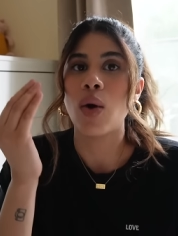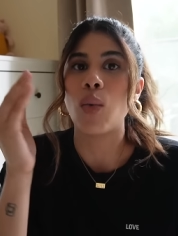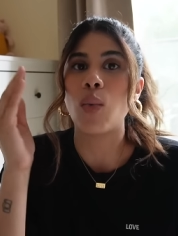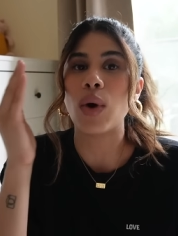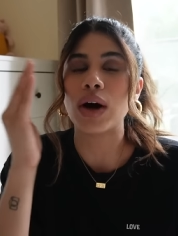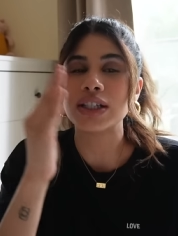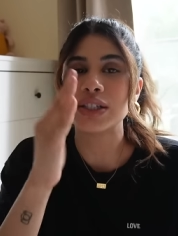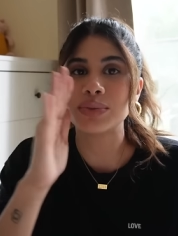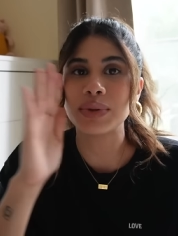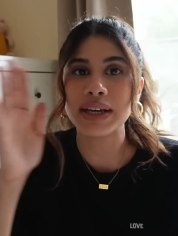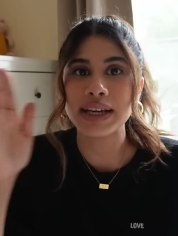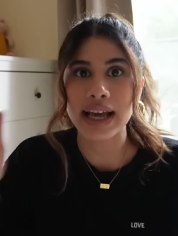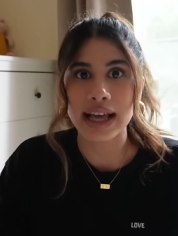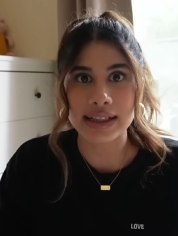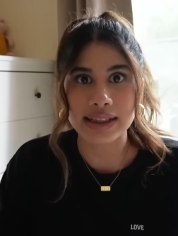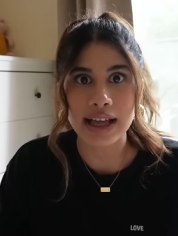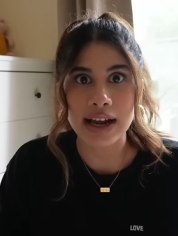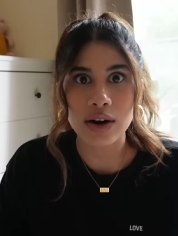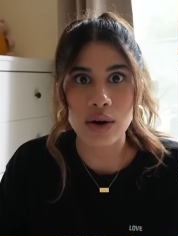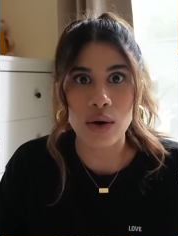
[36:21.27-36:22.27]
once we
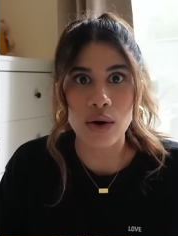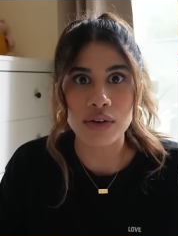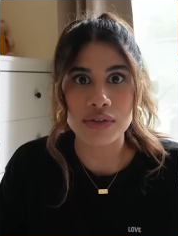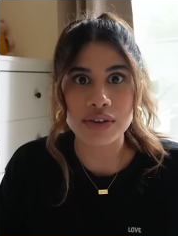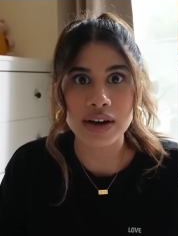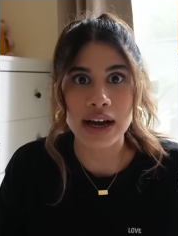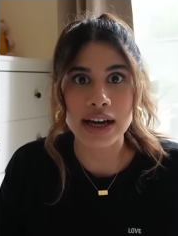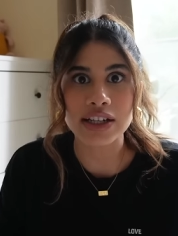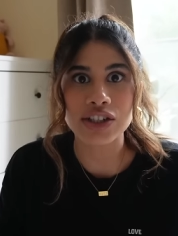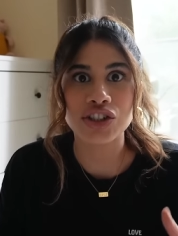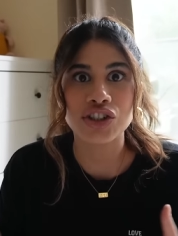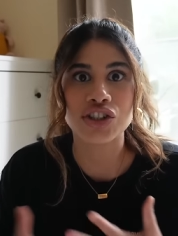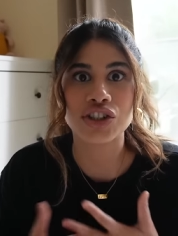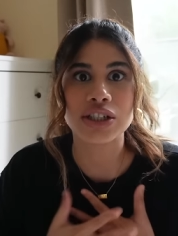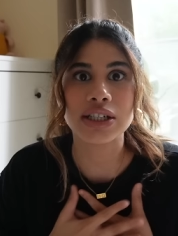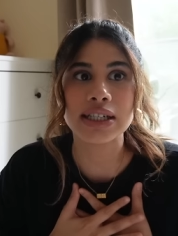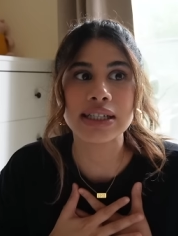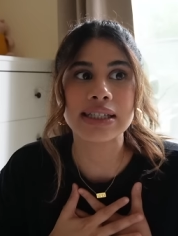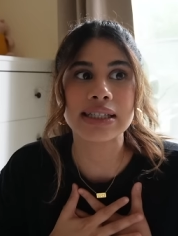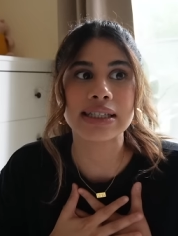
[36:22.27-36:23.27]
get that off guys
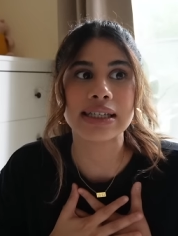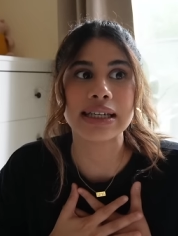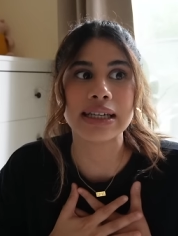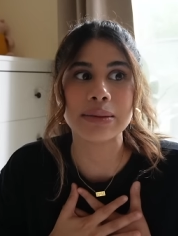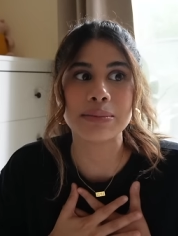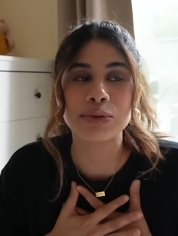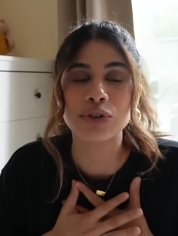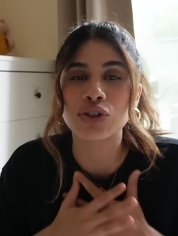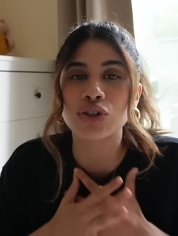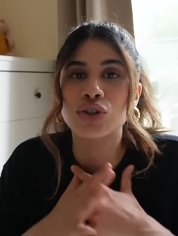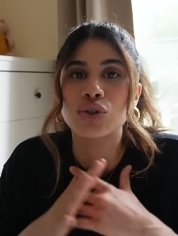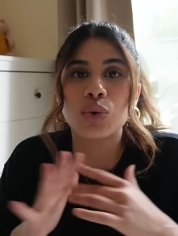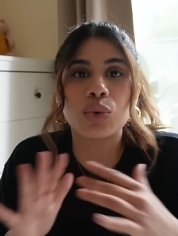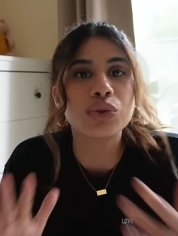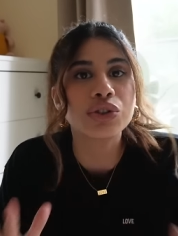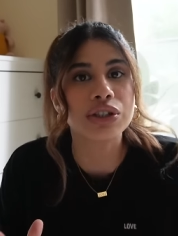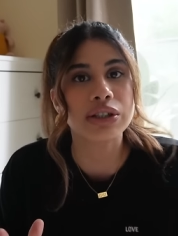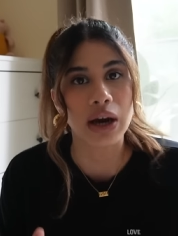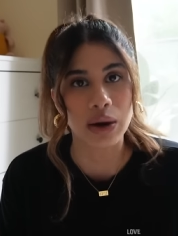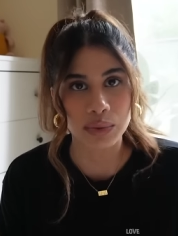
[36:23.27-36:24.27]
she sleeps so
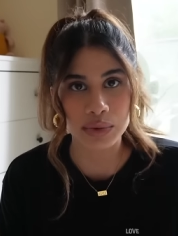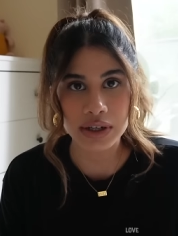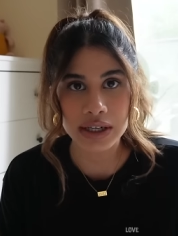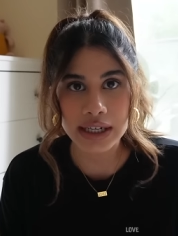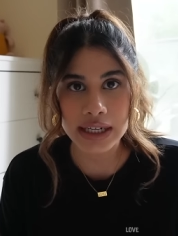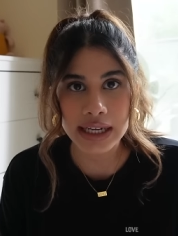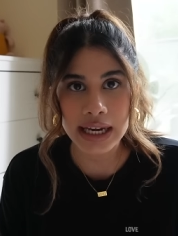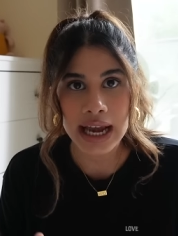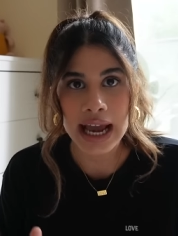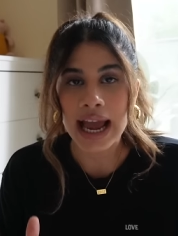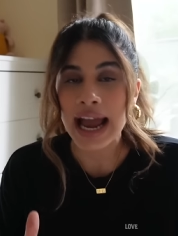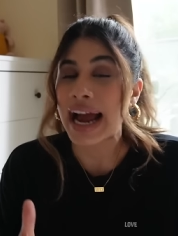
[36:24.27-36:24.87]
soundly